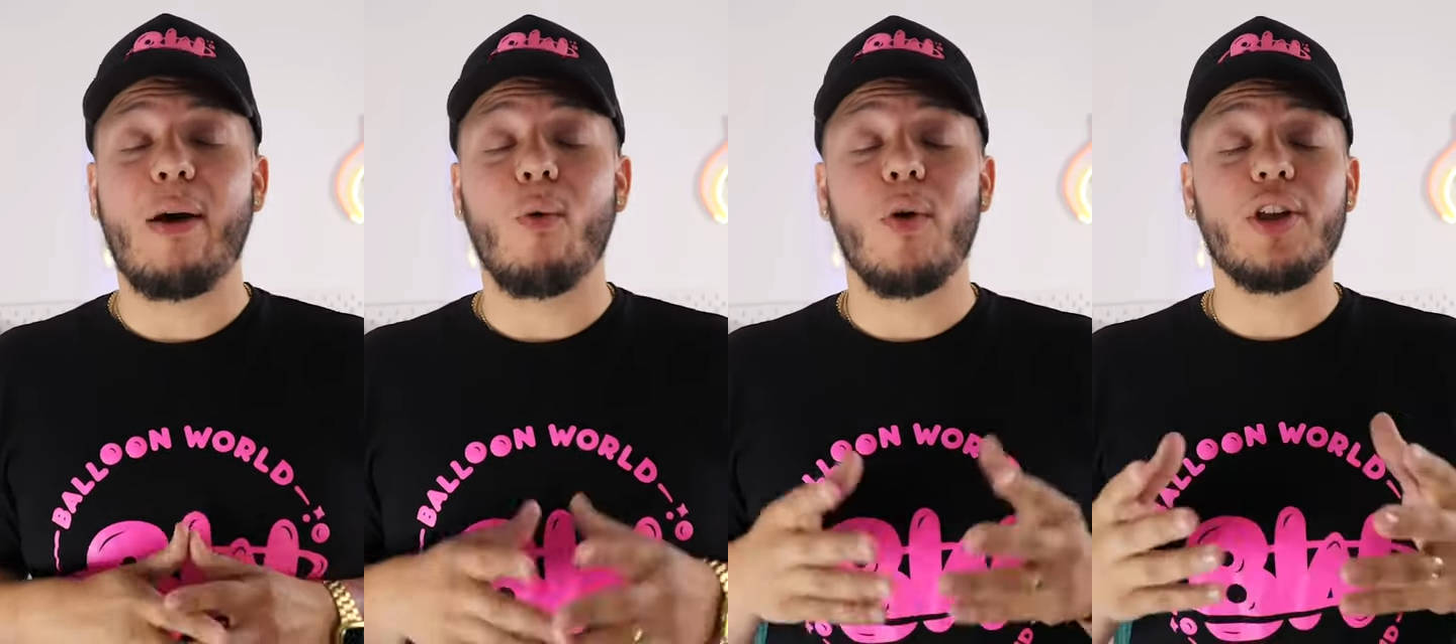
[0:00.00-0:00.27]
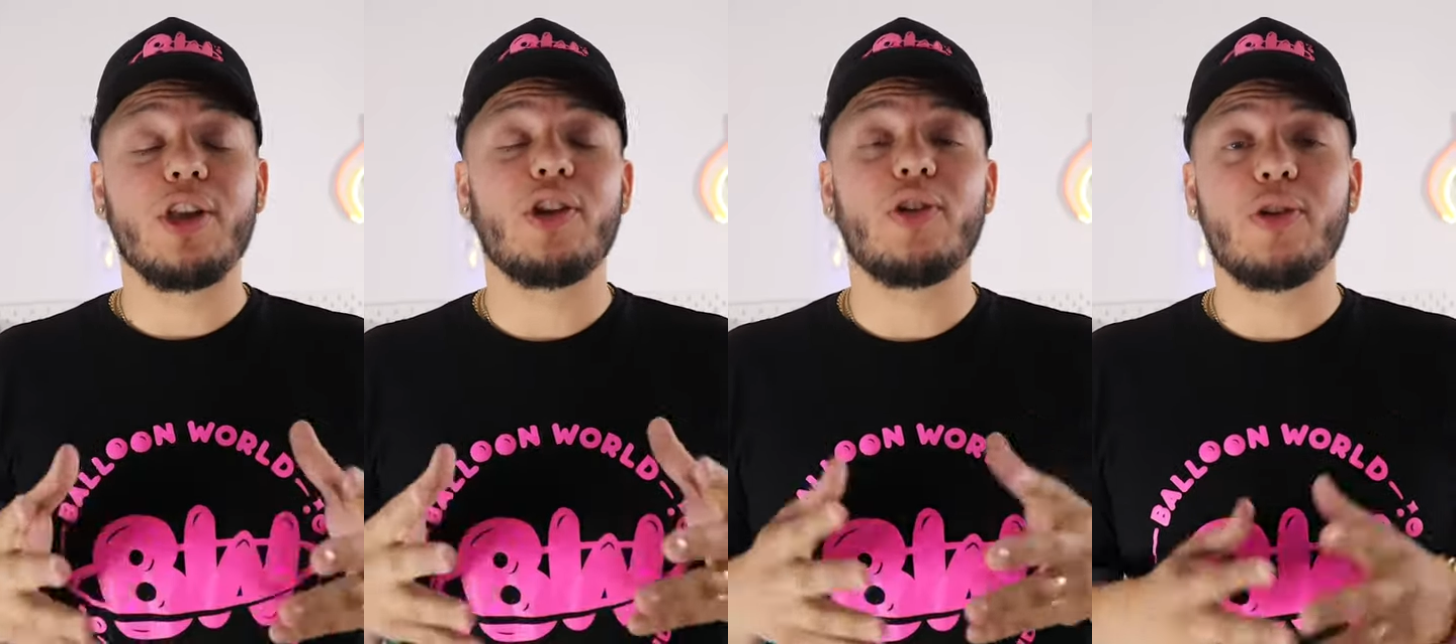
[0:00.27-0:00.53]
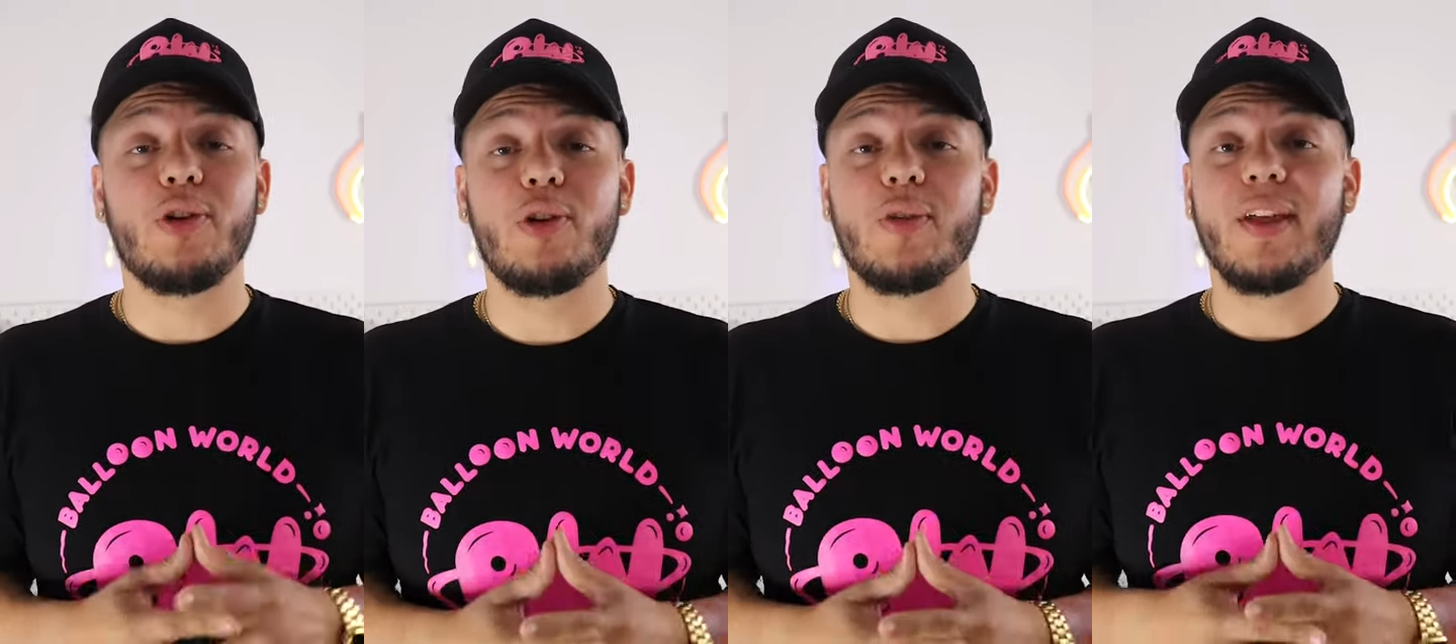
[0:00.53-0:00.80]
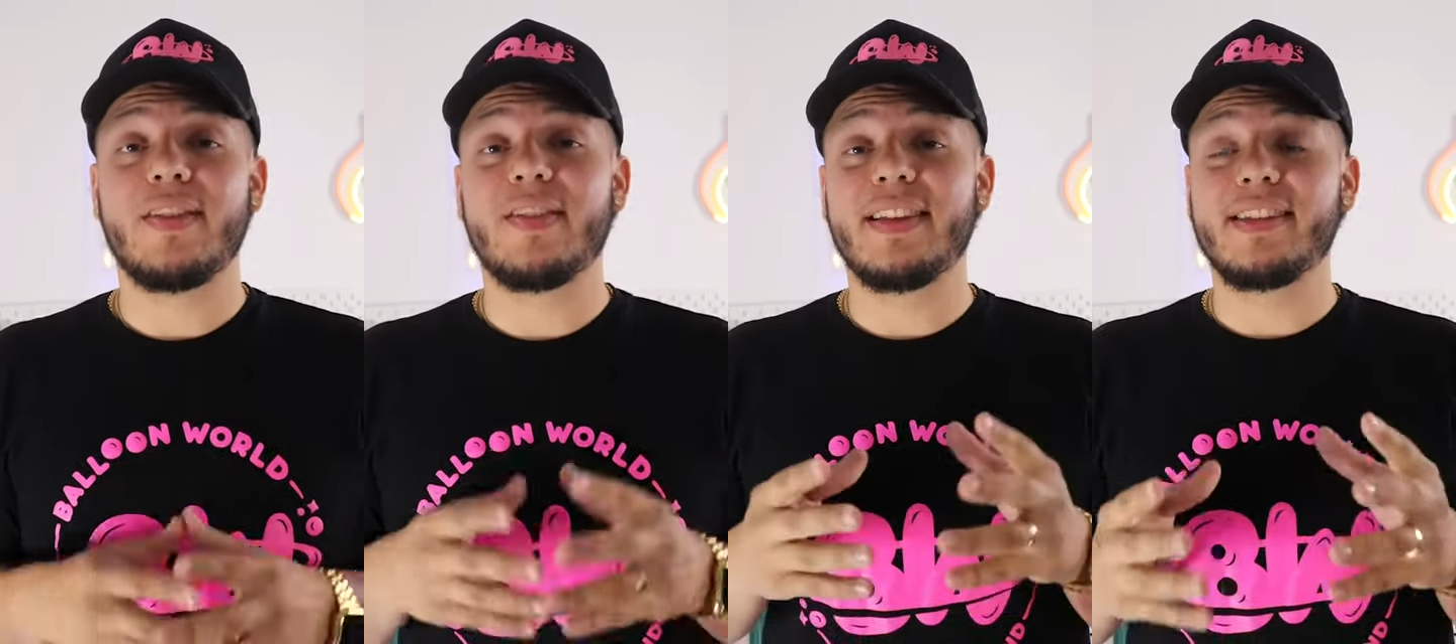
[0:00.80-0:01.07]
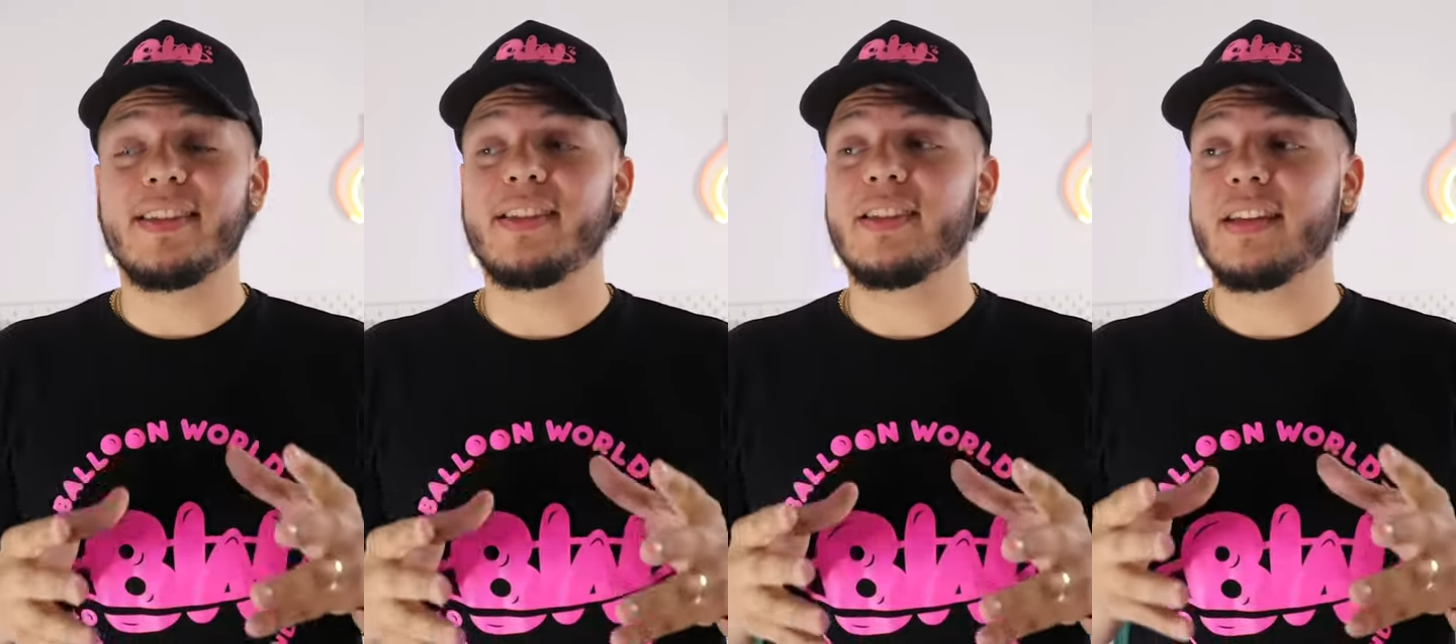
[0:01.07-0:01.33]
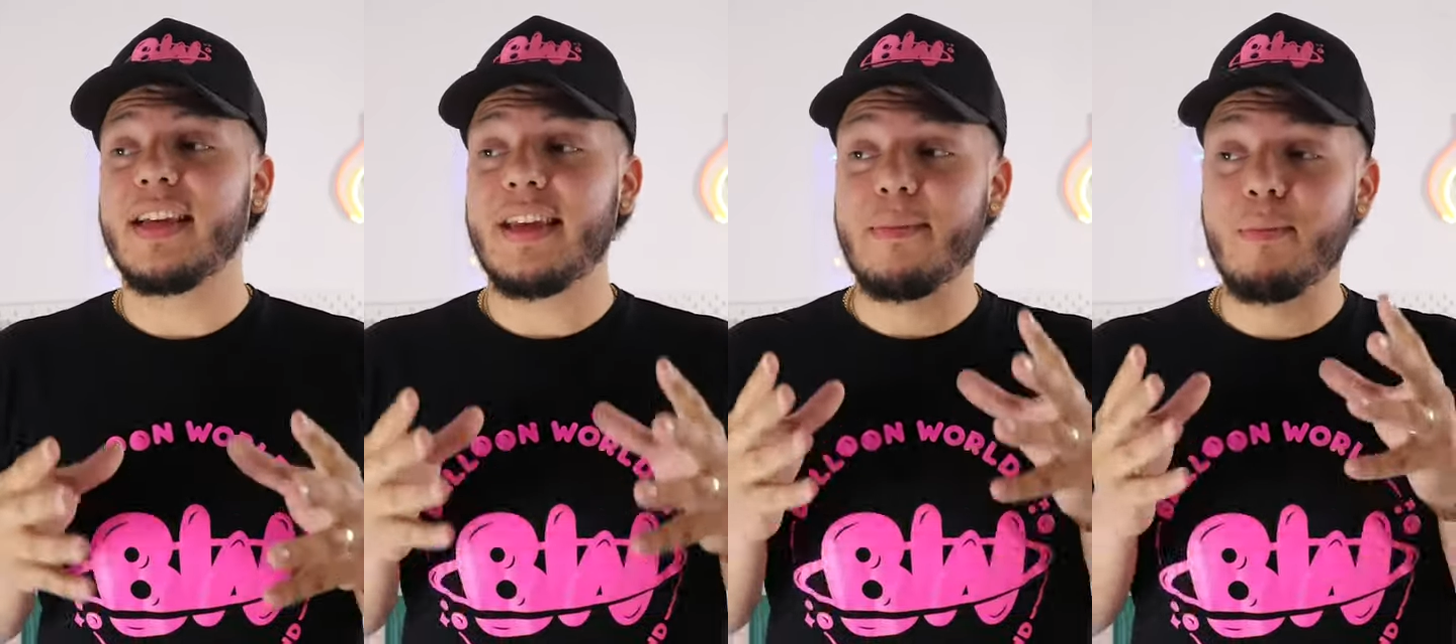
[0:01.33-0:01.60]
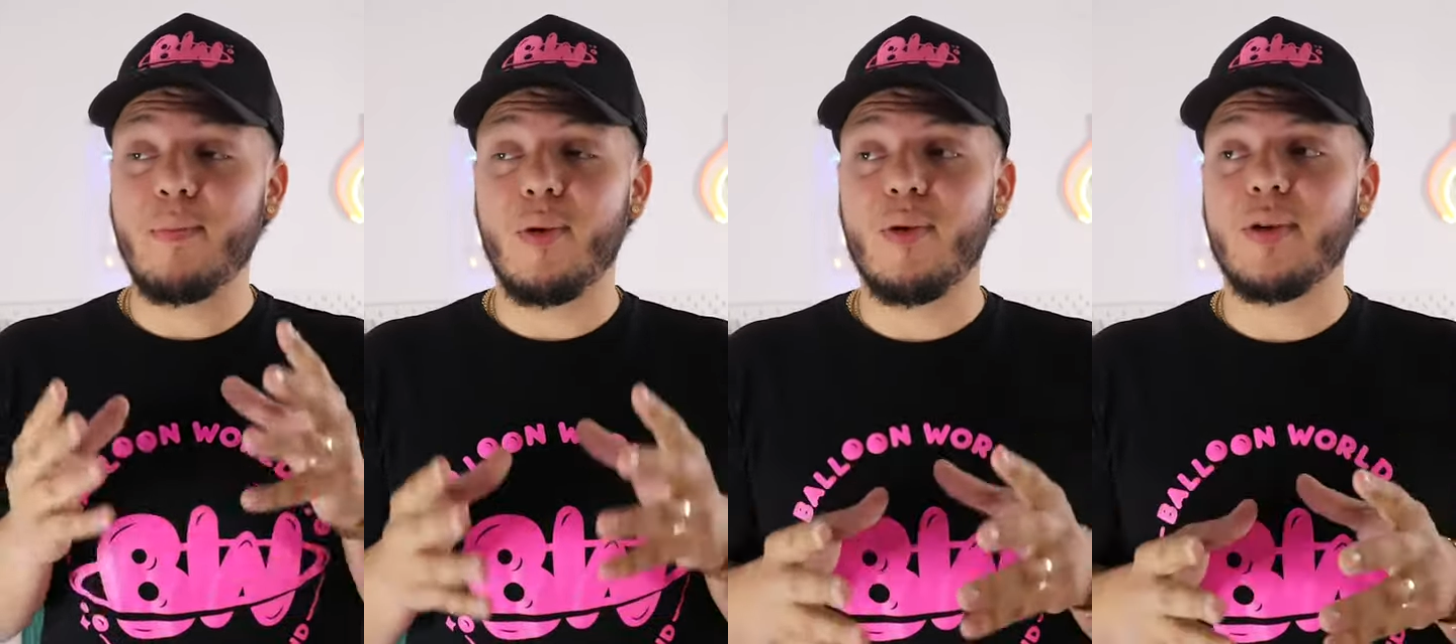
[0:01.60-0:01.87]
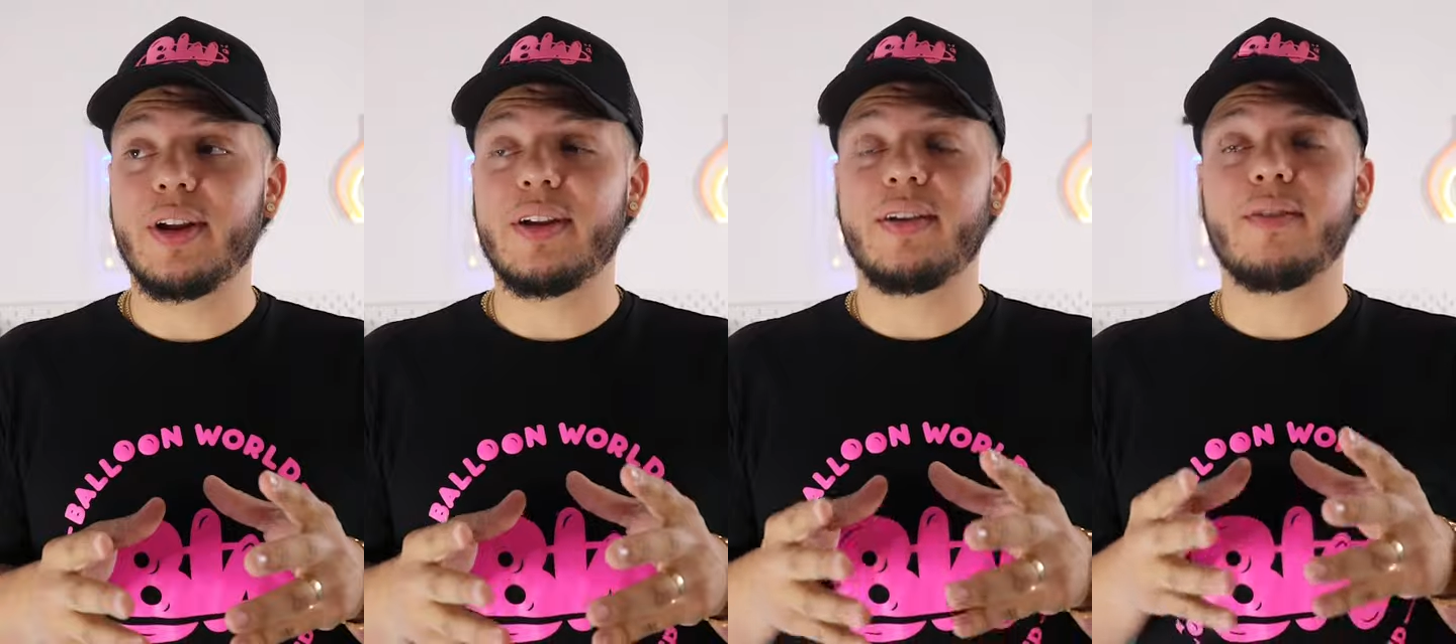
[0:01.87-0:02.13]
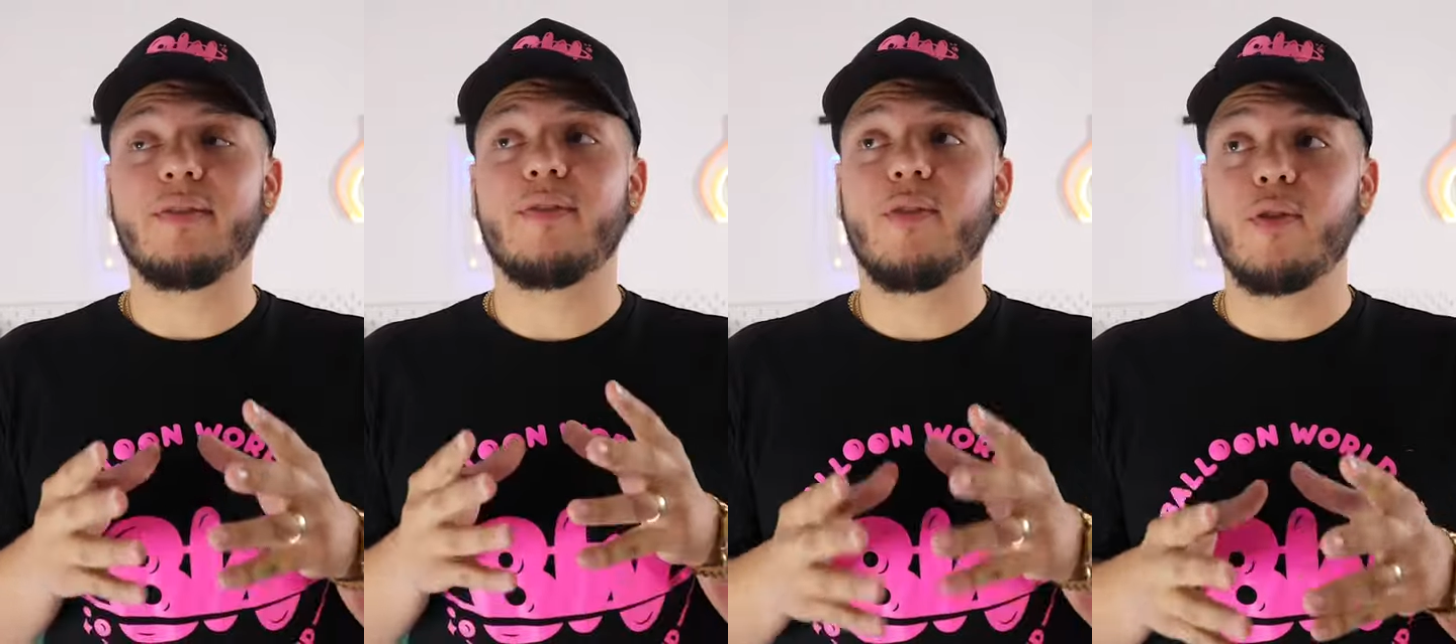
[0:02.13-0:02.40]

I want you to know that this is important